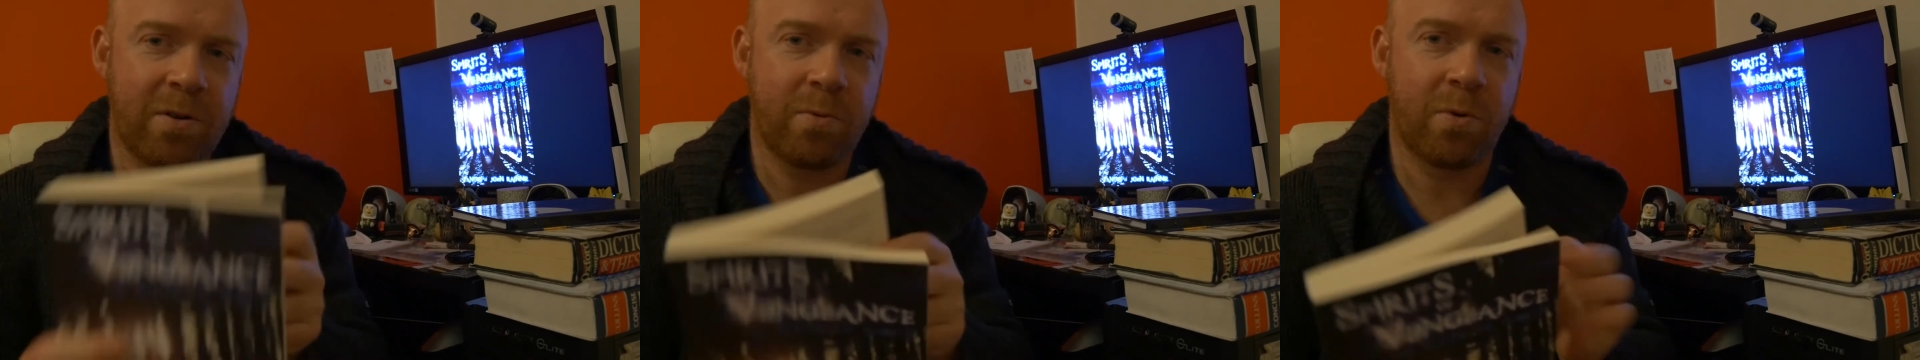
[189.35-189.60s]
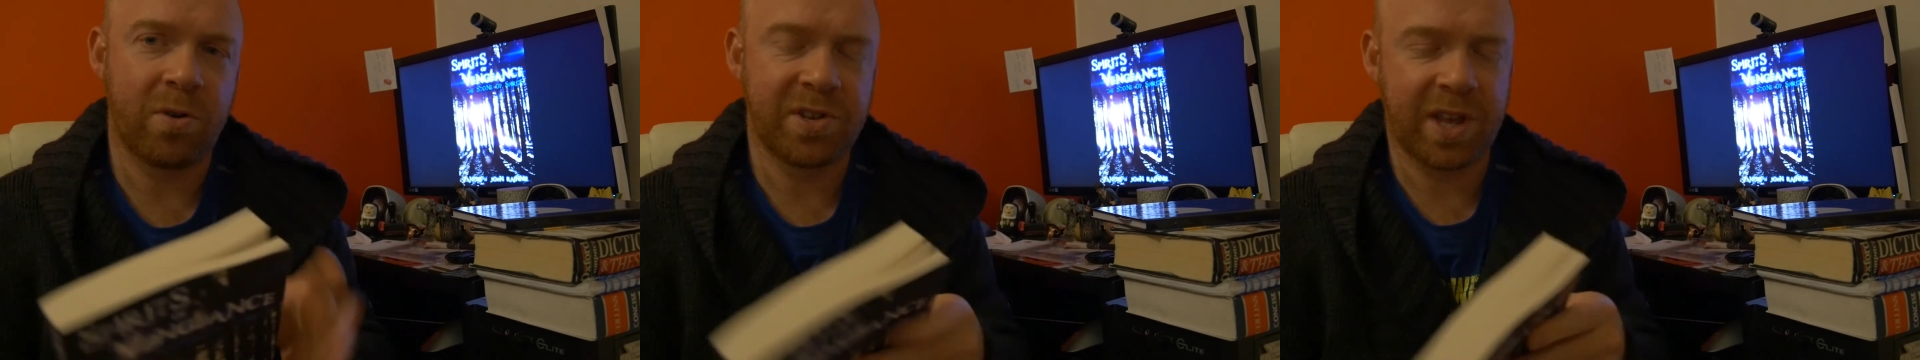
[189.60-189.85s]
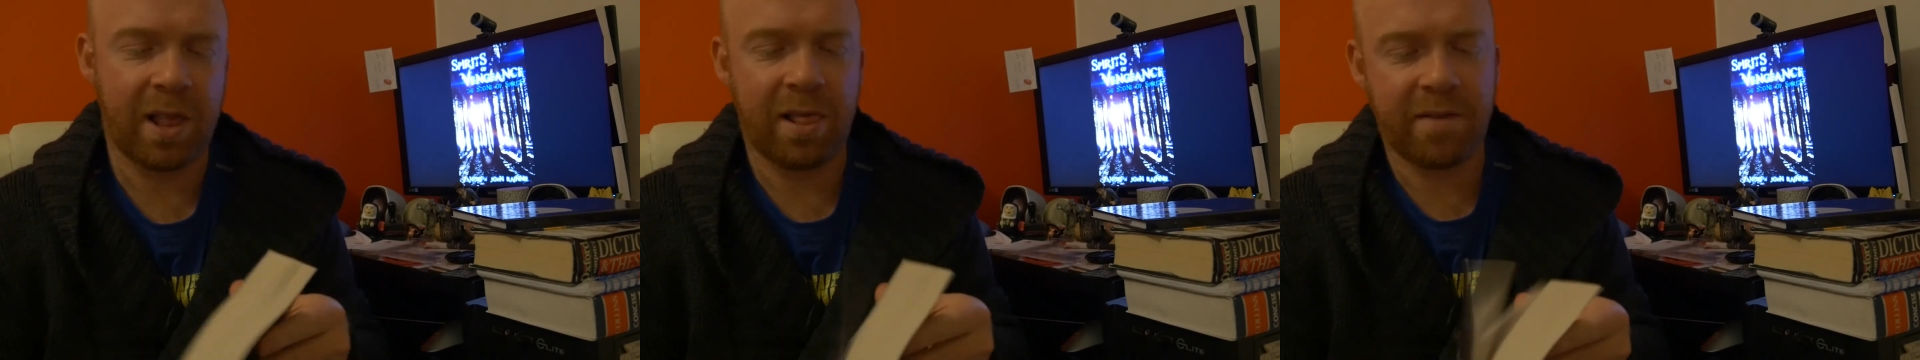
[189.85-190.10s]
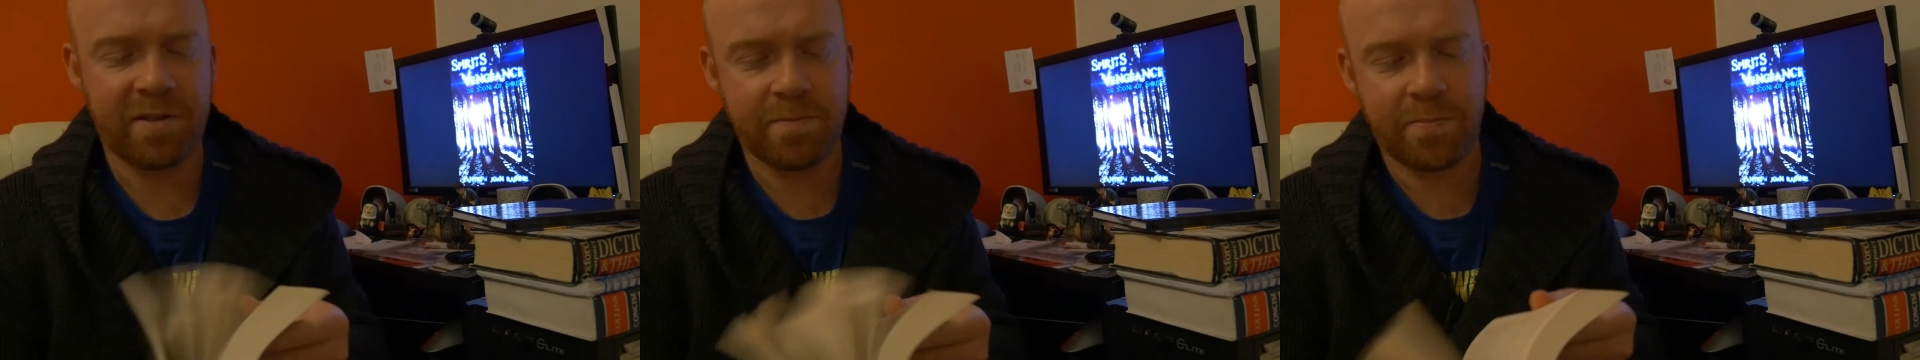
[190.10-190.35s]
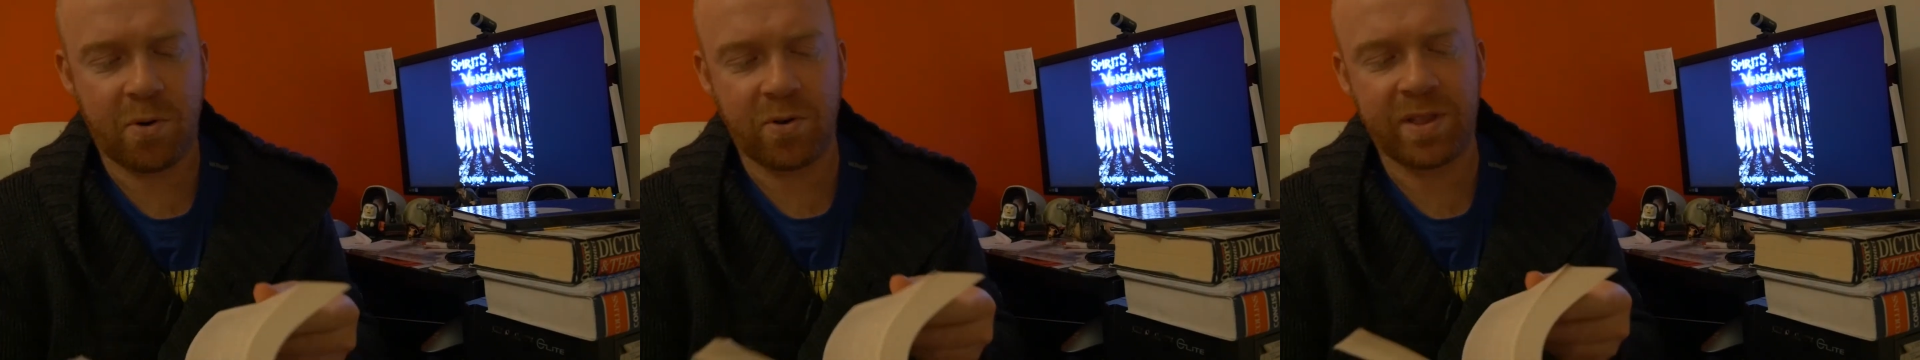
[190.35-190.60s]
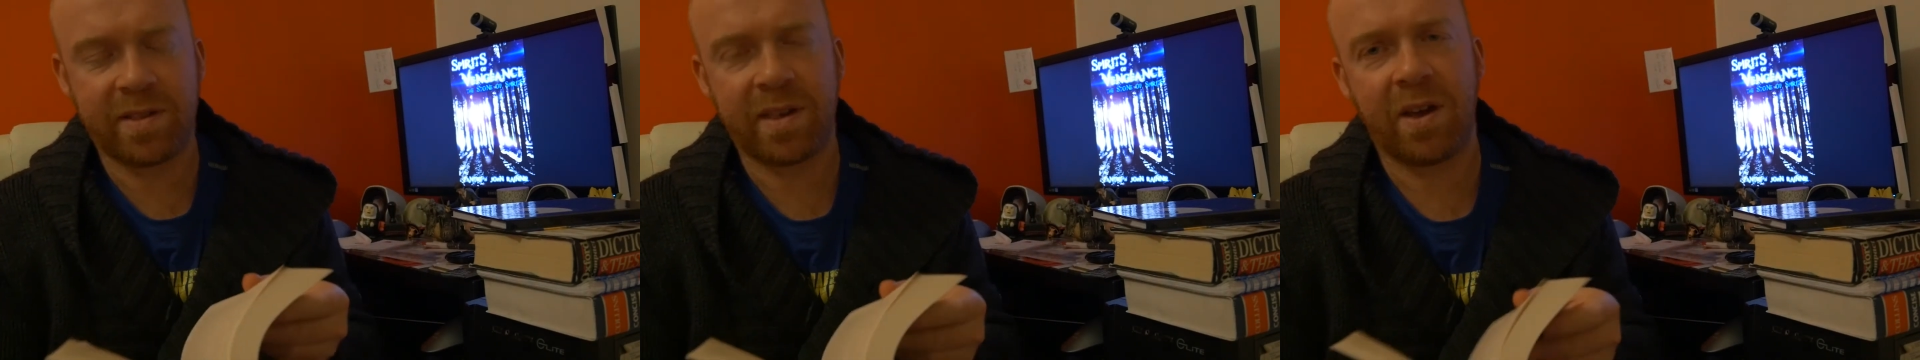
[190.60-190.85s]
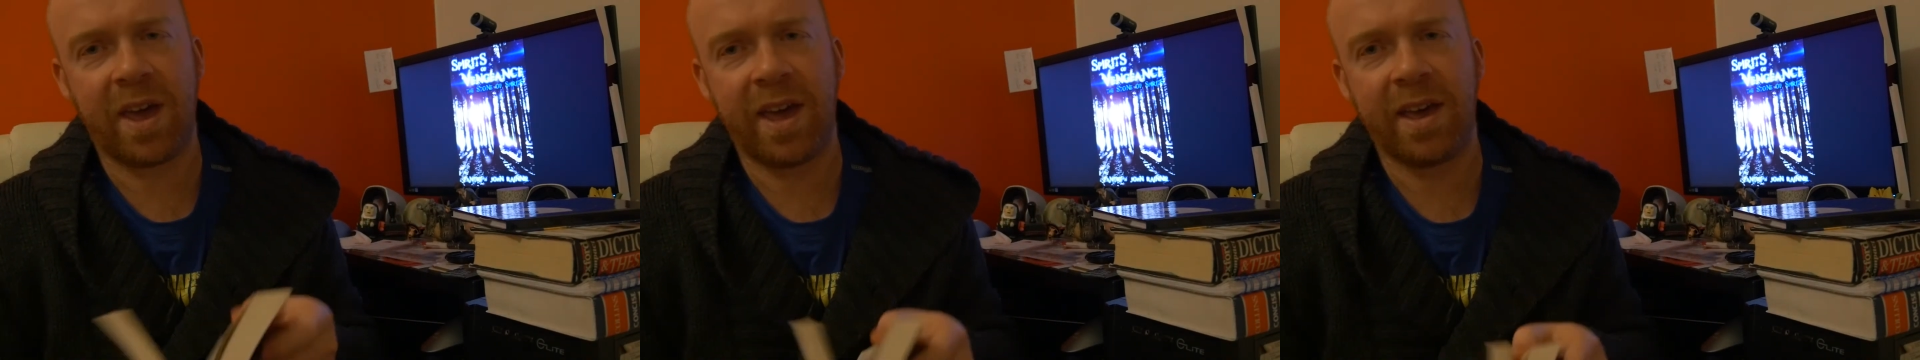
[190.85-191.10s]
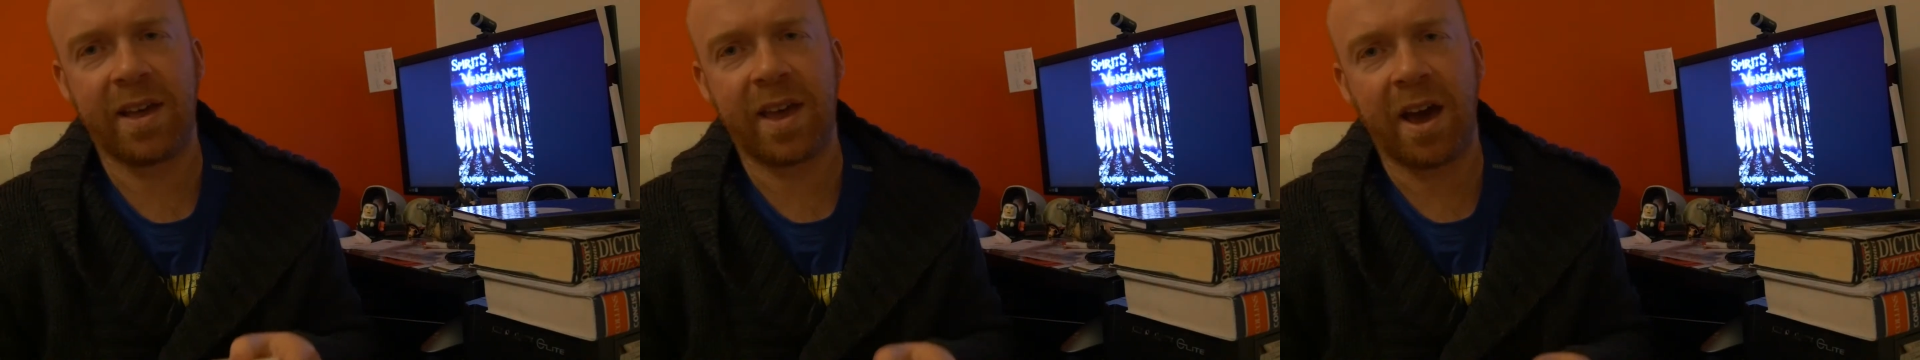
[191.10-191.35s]
was 11 point
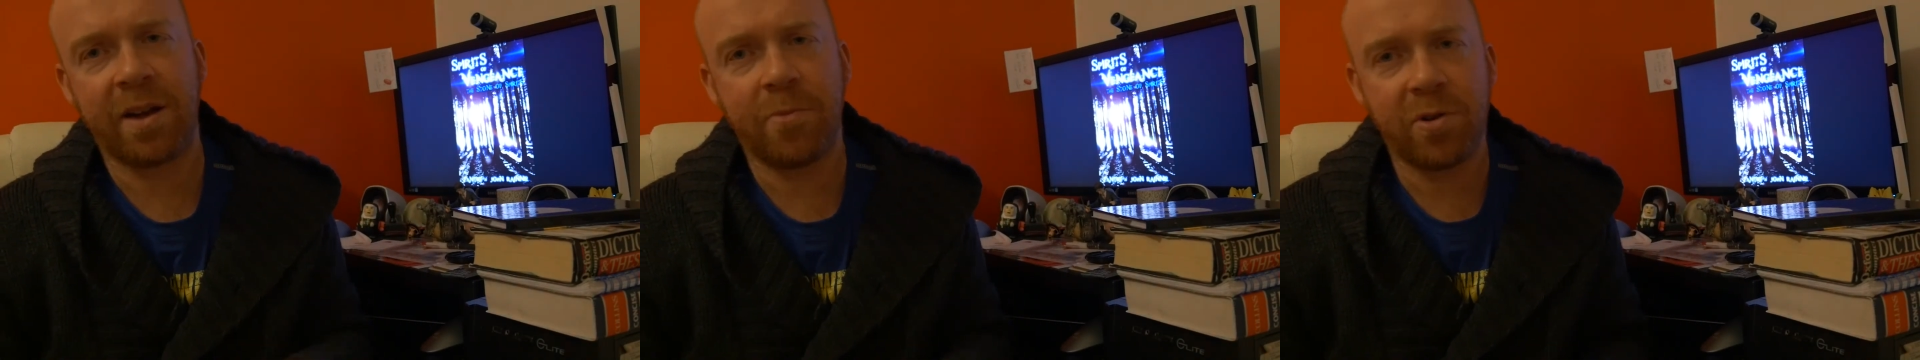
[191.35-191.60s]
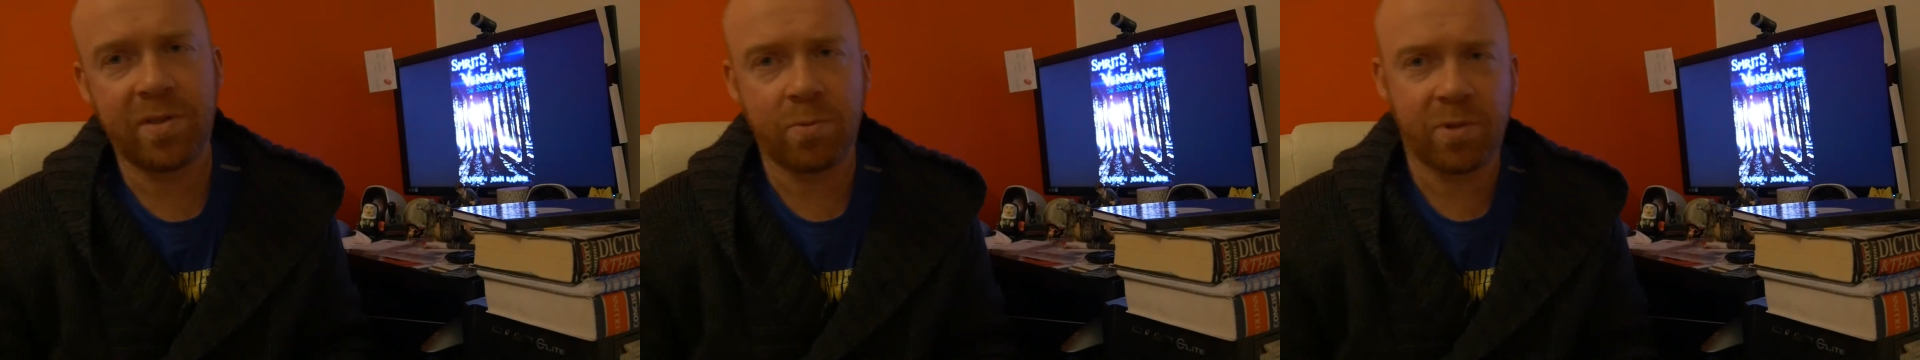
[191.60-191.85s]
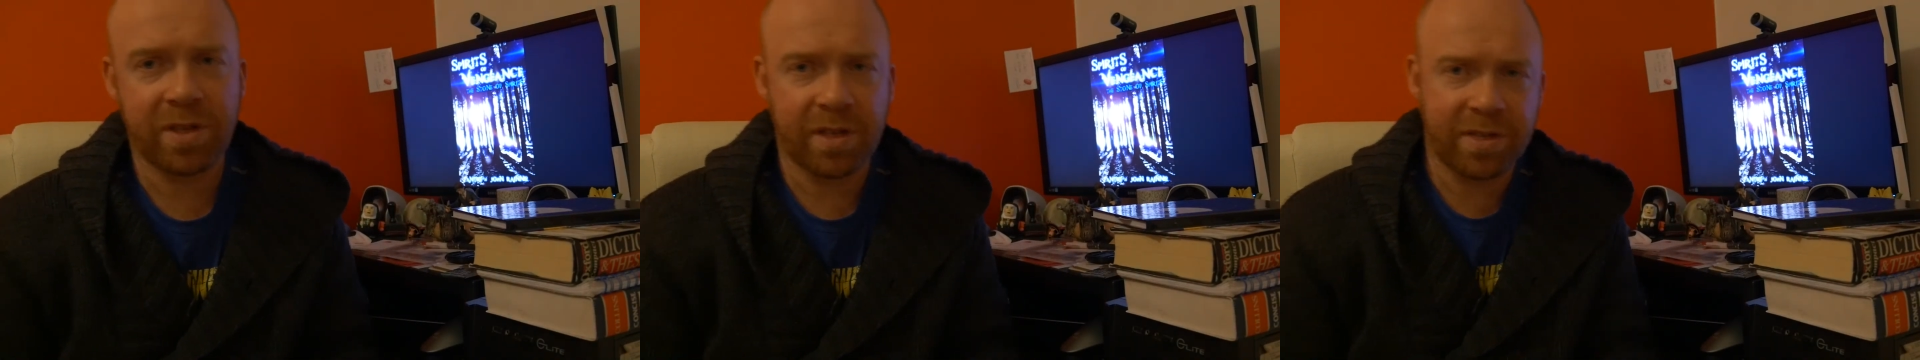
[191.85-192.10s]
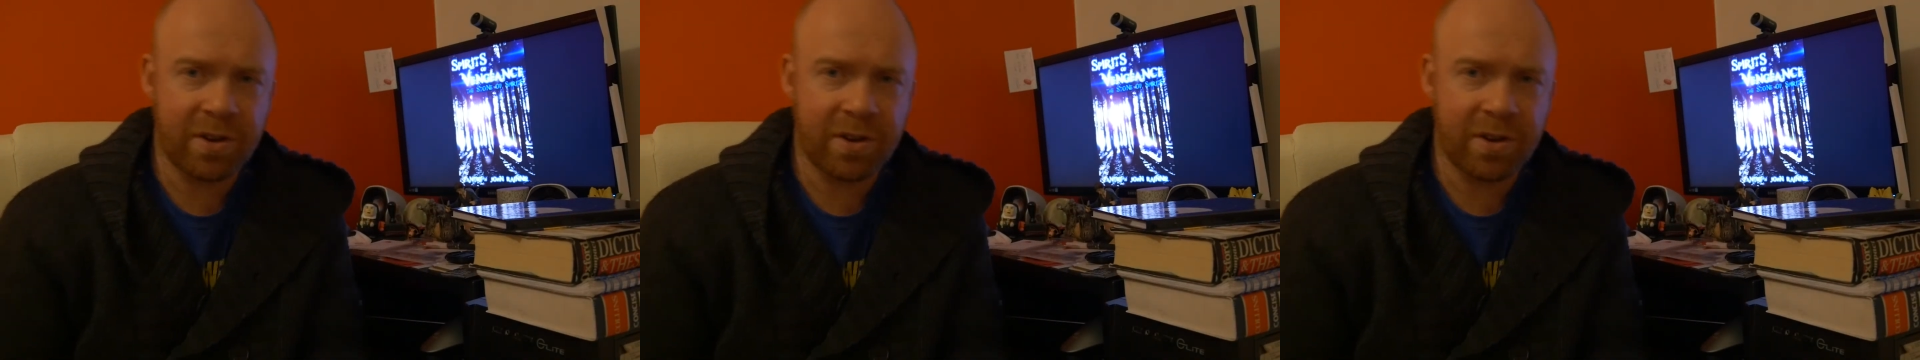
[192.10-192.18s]
Garamond with a